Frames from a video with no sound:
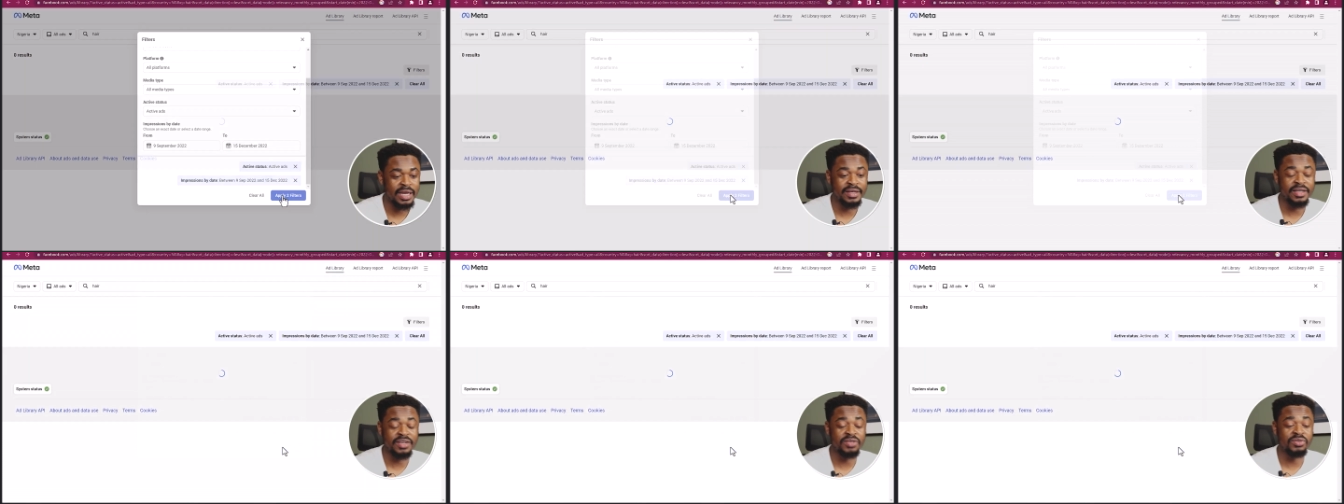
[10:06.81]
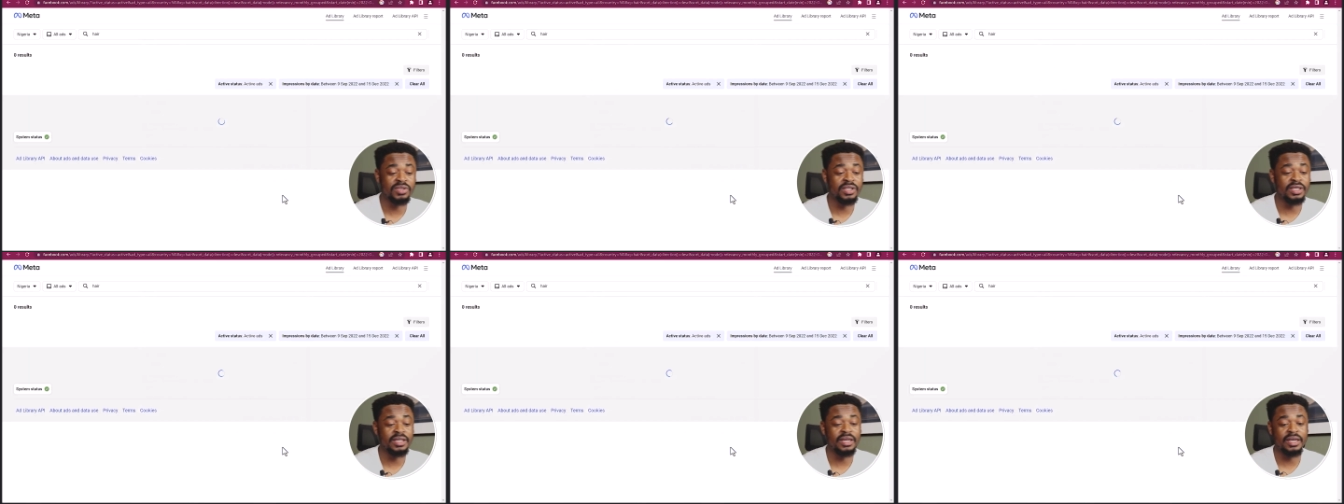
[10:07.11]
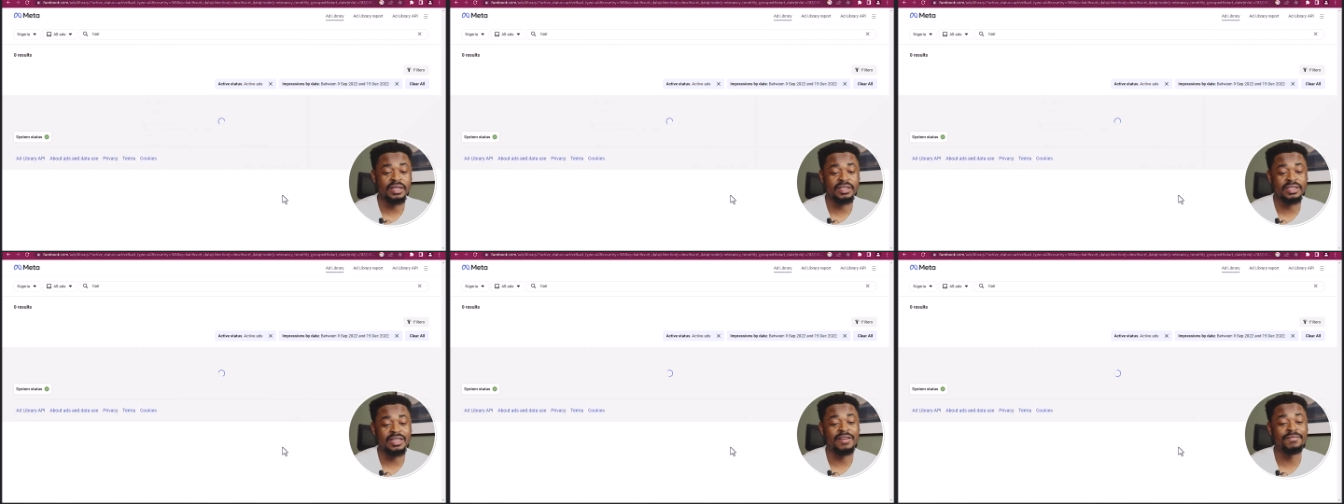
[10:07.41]
and then you see
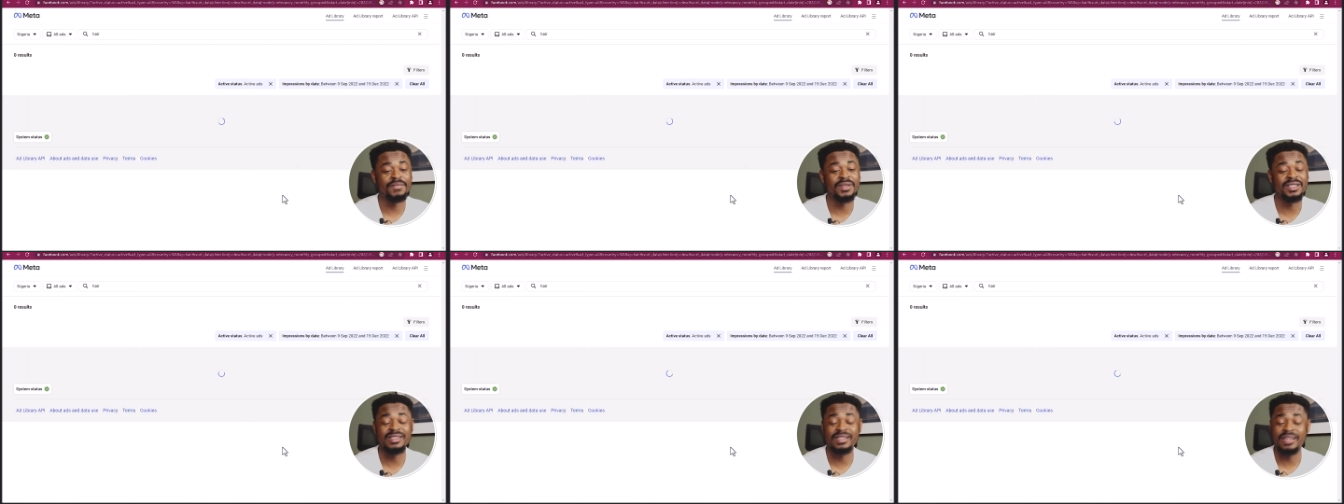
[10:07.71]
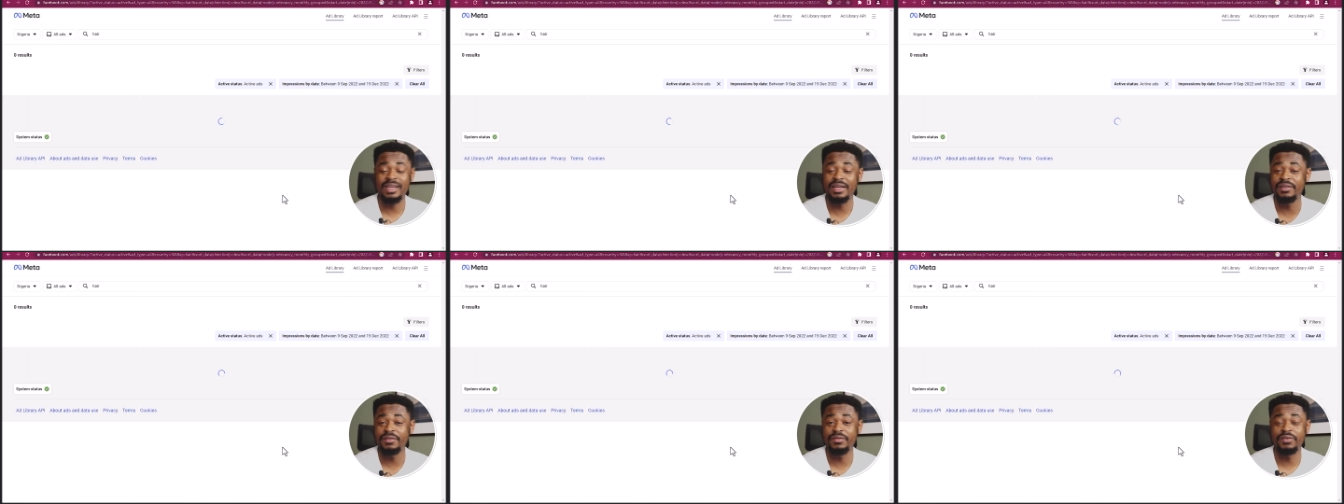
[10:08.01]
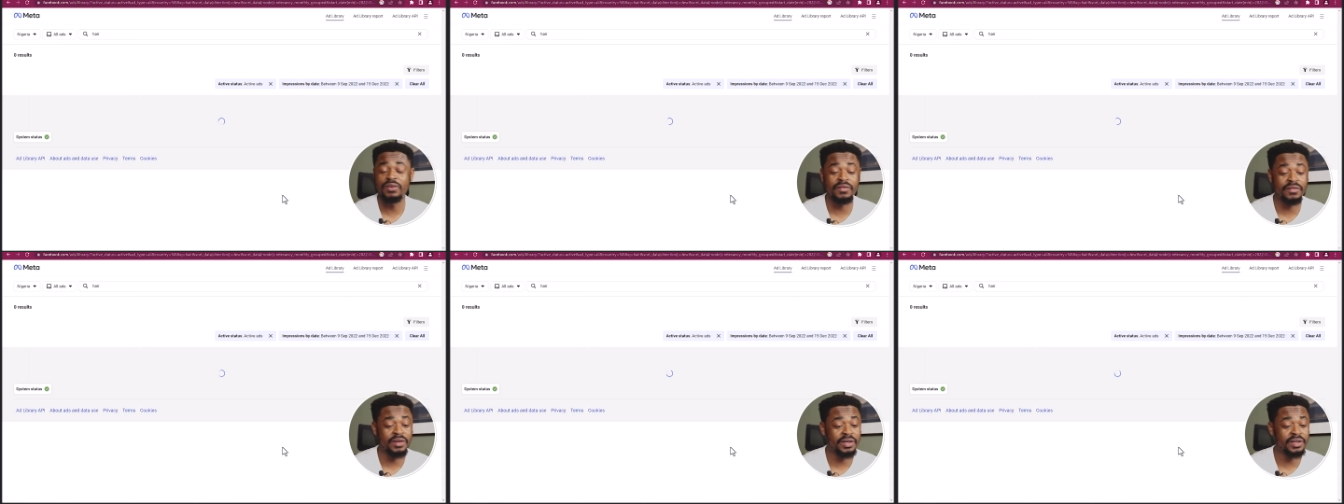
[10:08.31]
hairs that have been selling
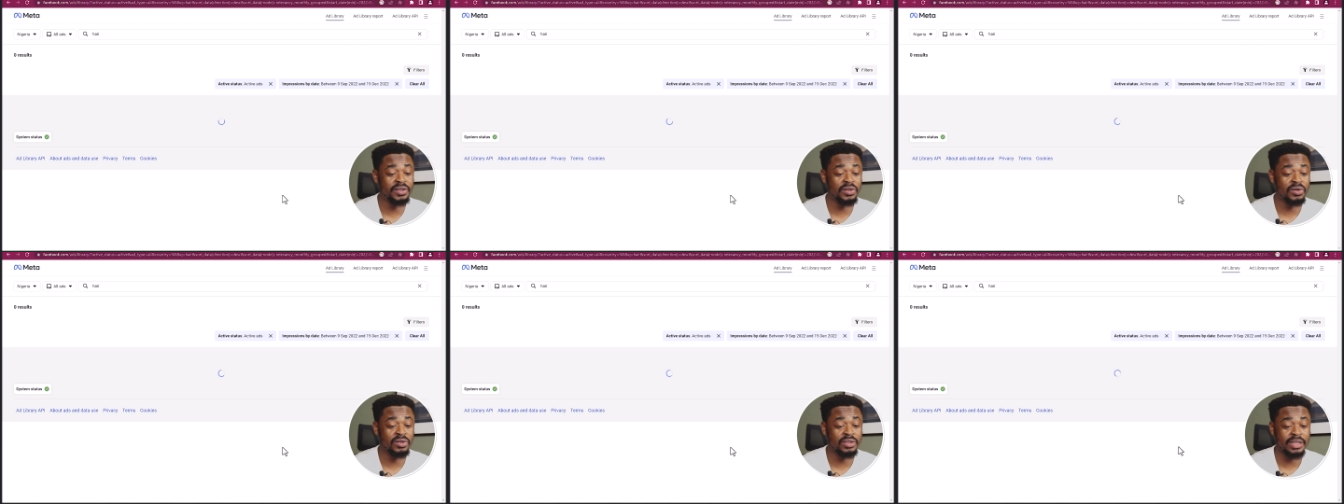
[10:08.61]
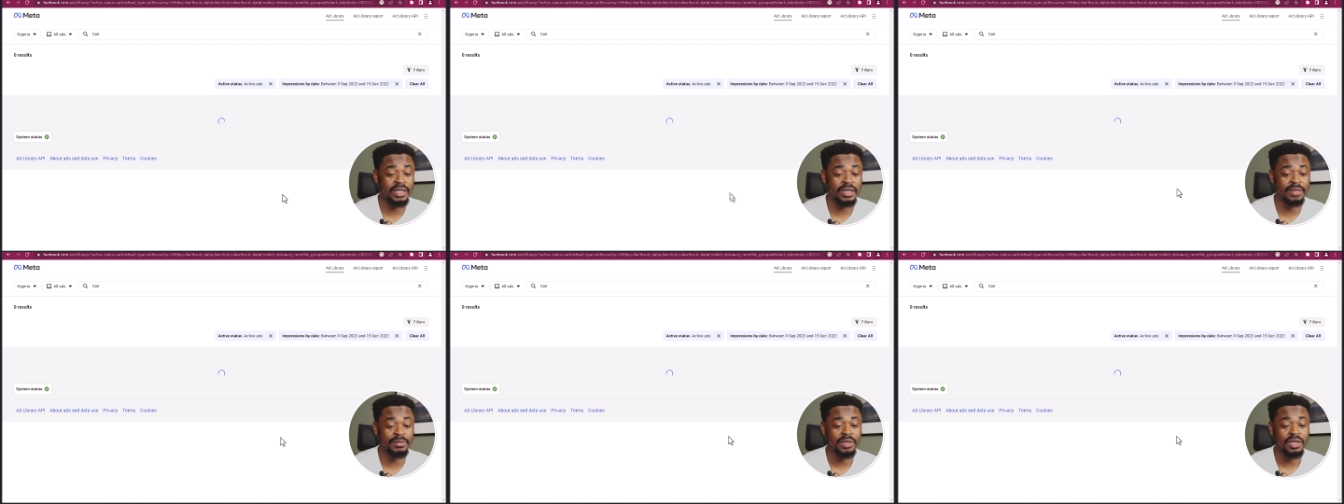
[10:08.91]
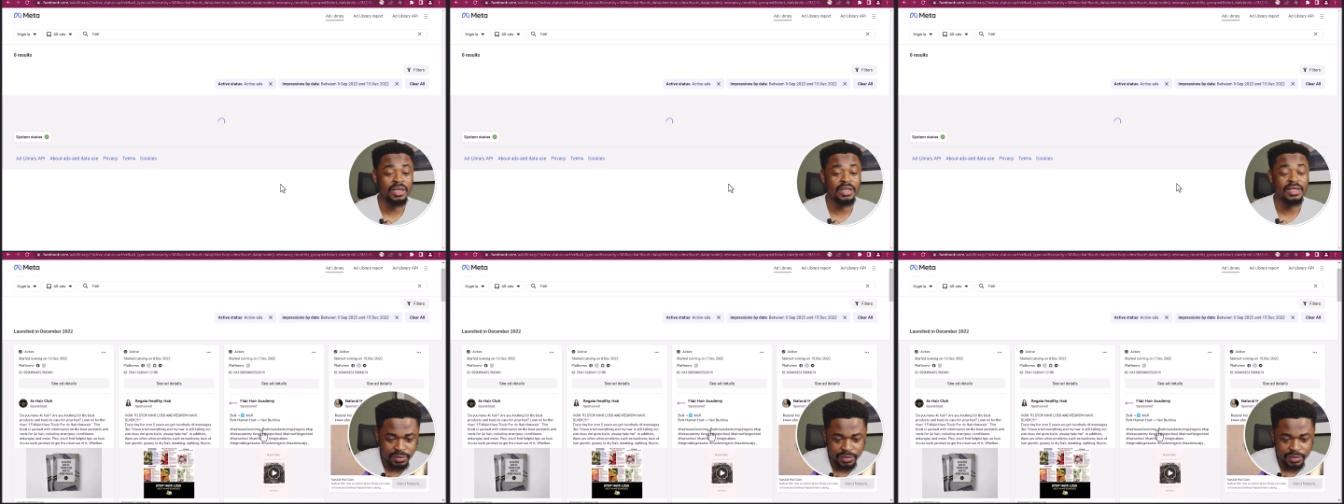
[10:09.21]
for a very long time